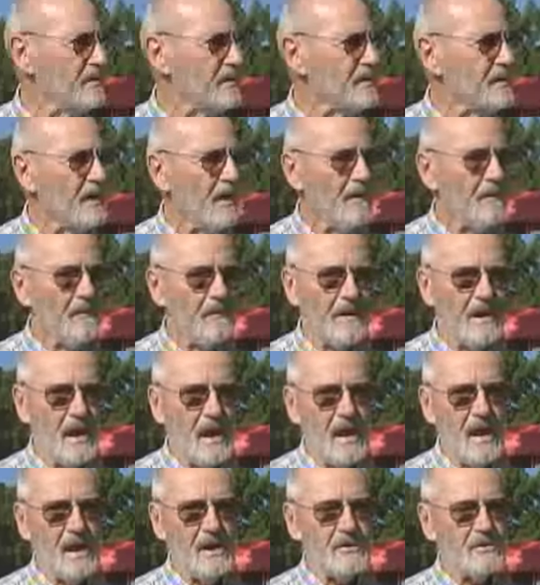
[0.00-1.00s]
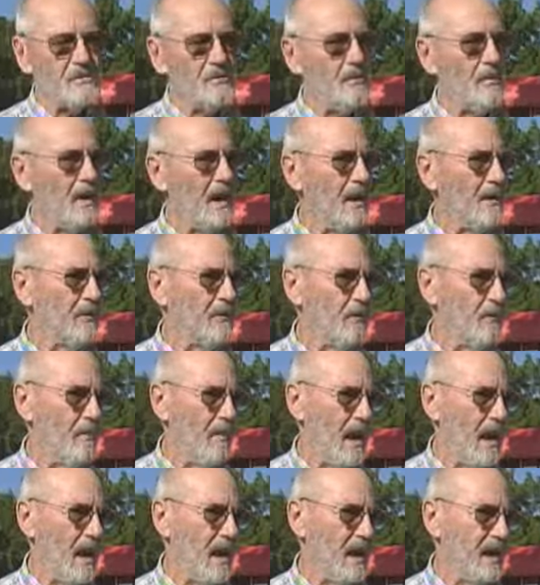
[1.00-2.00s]
to sell for cash or bank through
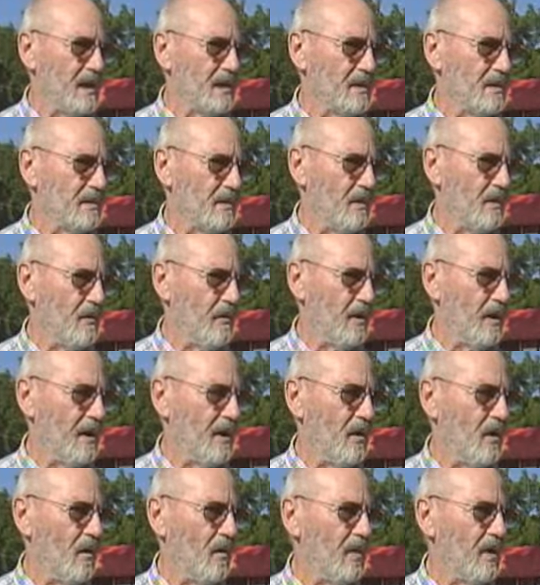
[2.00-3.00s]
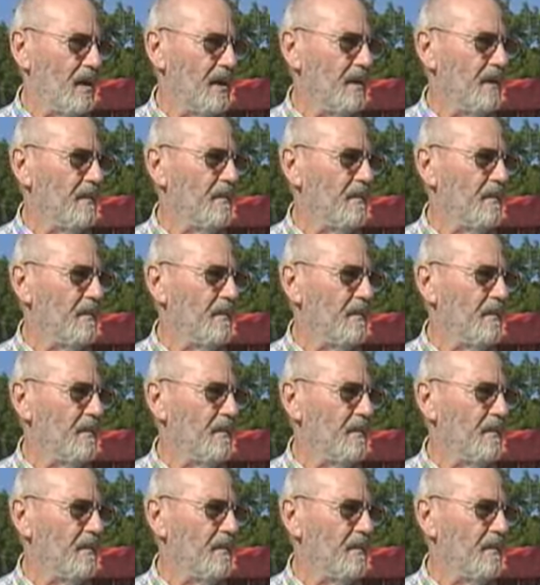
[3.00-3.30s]
bank, credit only.